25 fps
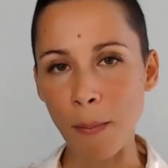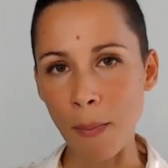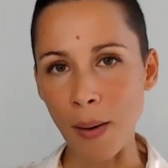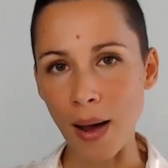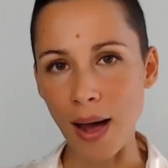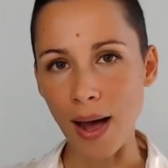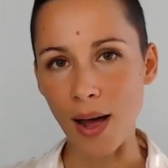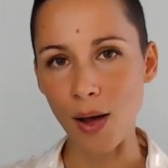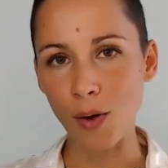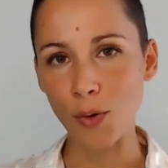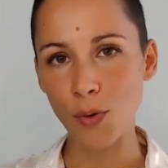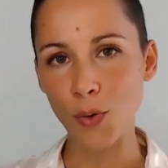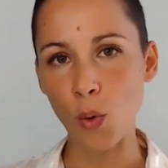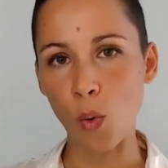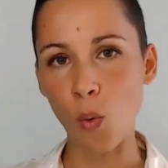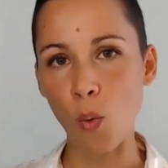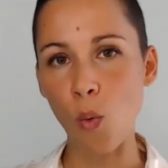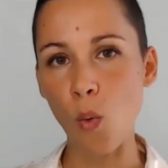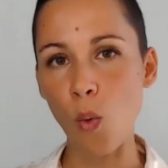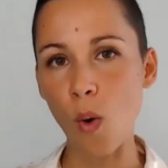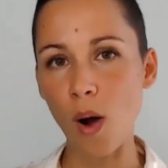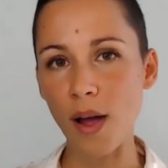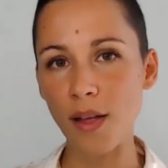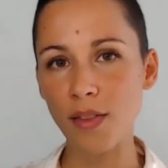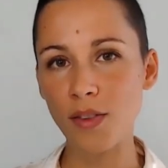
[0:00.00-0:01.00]
about
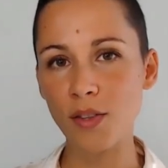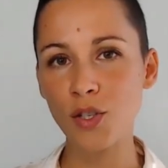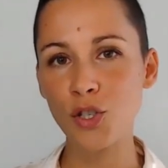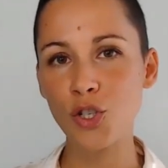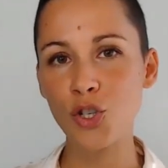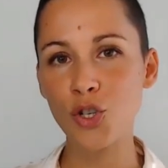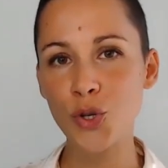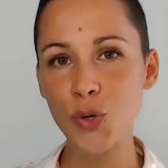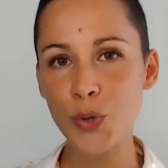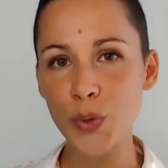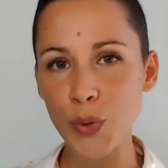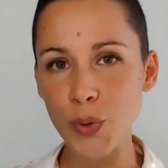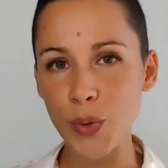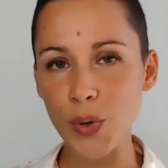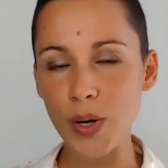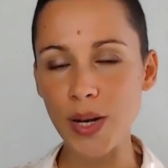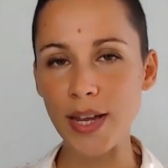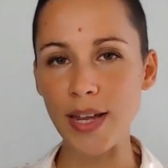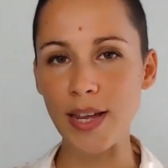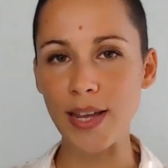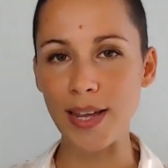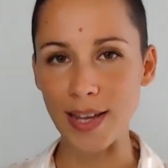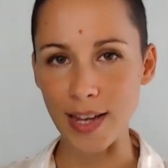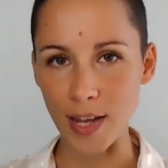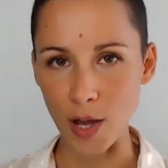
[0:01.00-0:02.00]
what
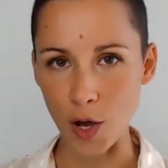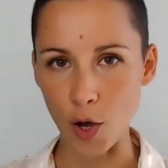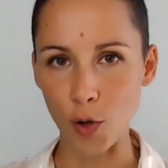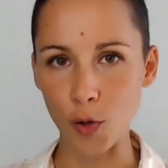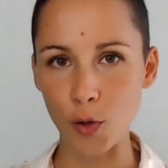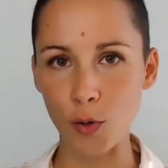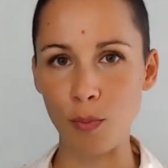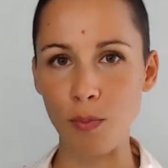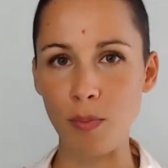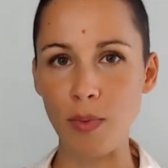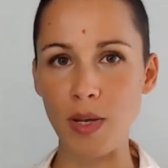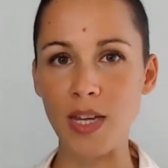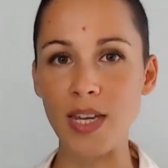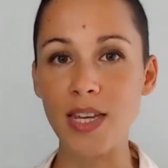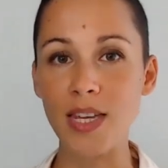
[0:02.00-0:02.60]
truly helped me